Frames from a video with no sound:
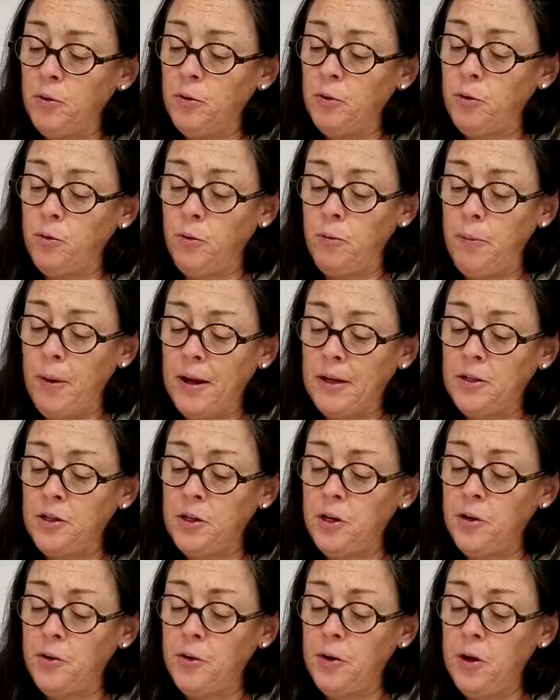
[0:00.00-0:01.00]
through
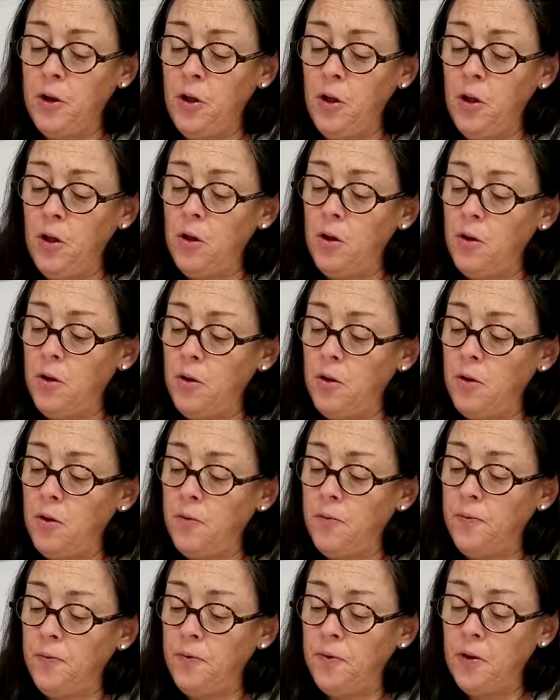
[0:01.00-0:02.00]
bacterial
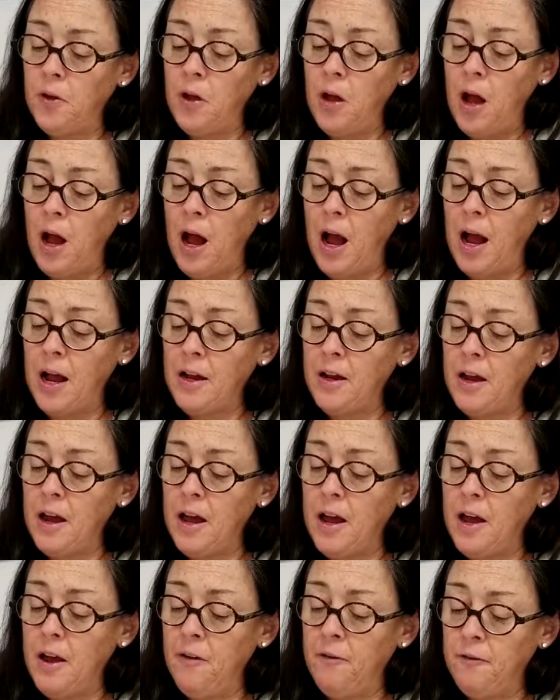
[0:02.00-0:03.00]
high
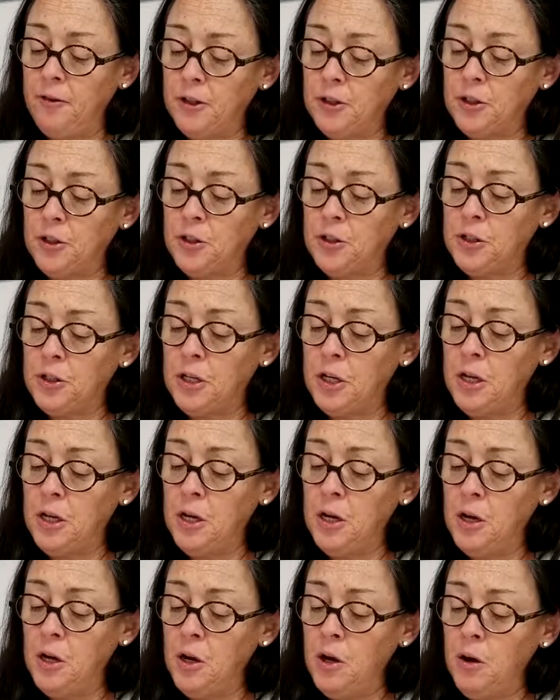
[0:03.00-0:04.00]
efficiency